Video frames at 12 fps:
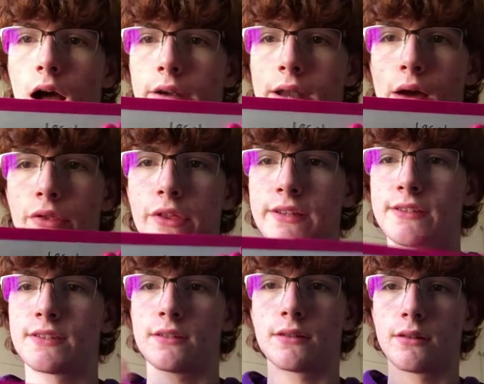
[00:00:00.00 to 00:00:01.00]
Now
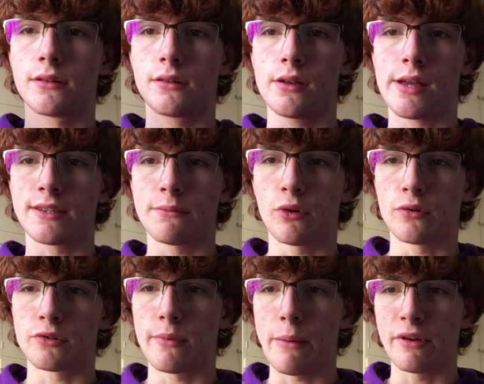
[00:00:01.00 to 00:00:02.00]
this, it's
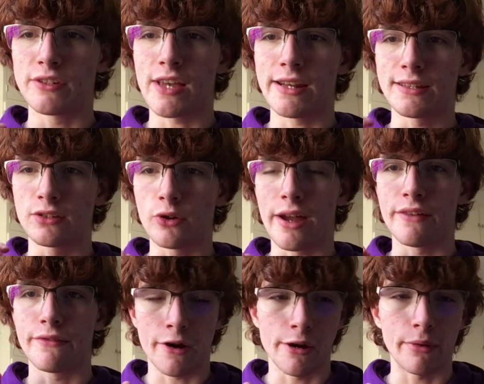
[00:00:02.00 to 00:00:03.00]
important to remember, z is not a
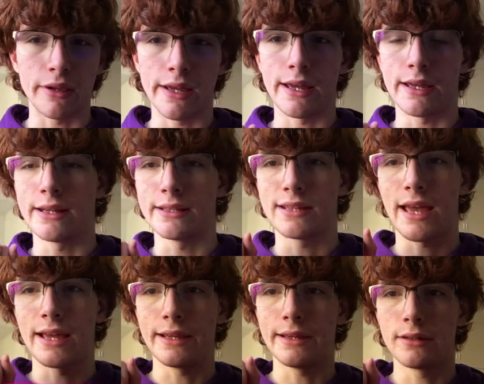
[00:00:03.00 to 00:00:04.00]
variable here. It is
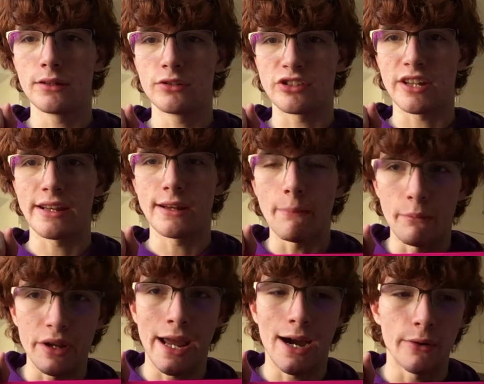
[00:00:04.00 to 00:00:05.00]
just a
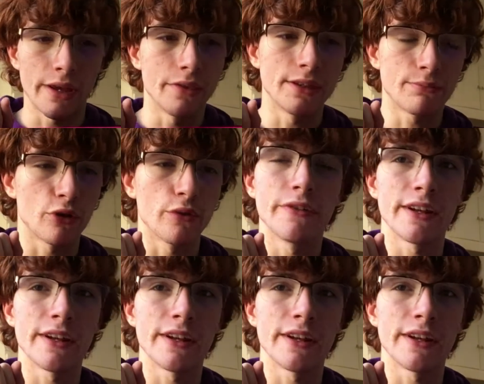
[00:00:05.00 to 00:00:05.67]
number now in this proof.